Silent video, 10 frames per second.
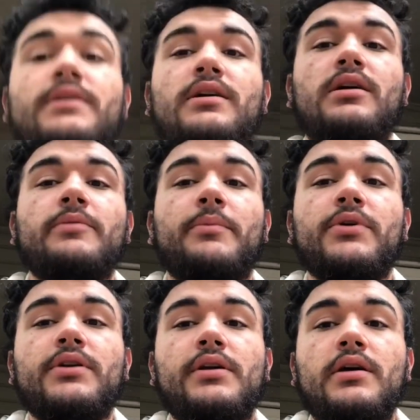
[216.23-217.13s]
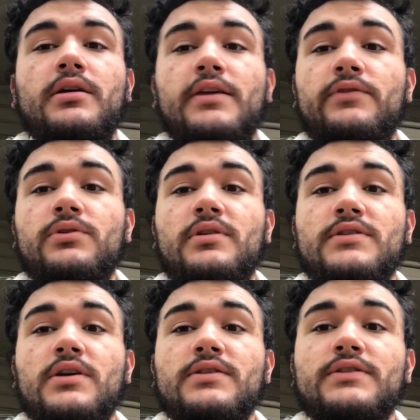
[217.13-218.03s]
I'm going to give you an
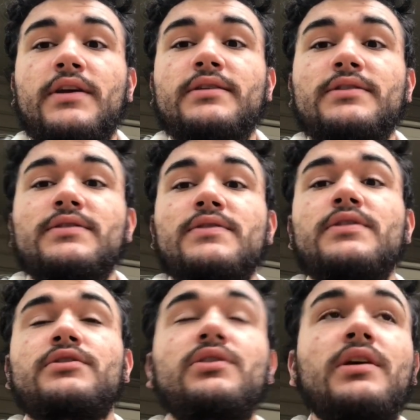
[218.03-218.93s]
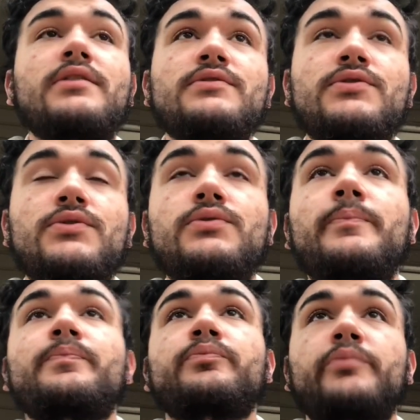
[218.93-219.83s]
exhaust test. This is a 2002
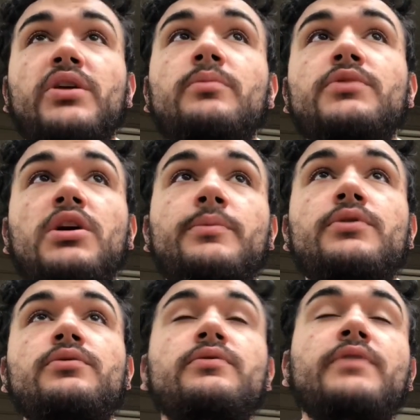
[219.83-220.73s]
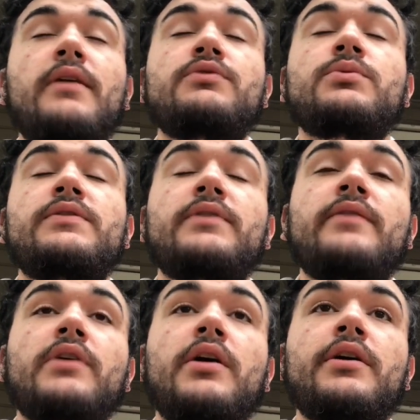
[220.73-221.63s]
BMW
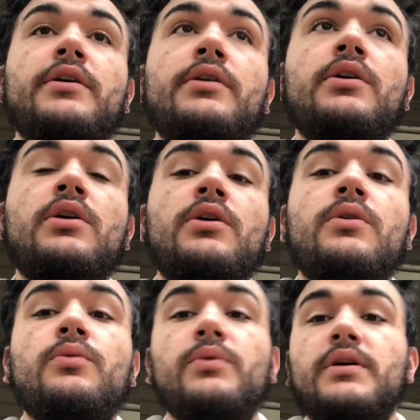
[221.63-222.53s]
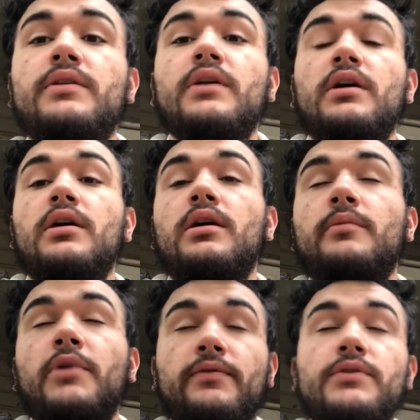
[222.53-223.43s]
525i with a
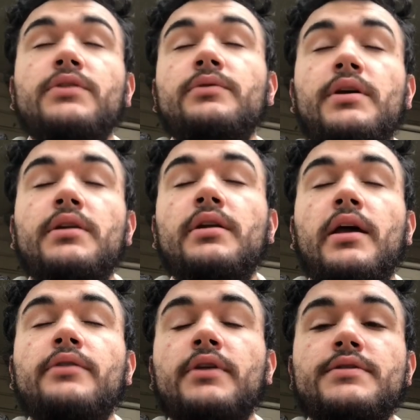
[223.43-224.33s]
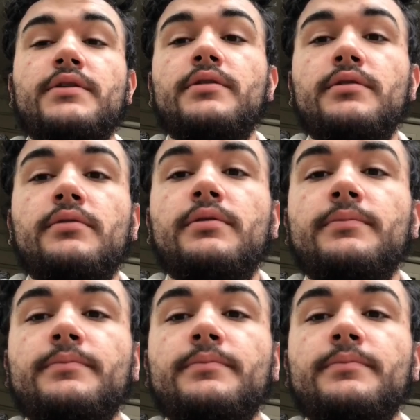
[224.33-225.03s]
muffler delete and a resonator delete.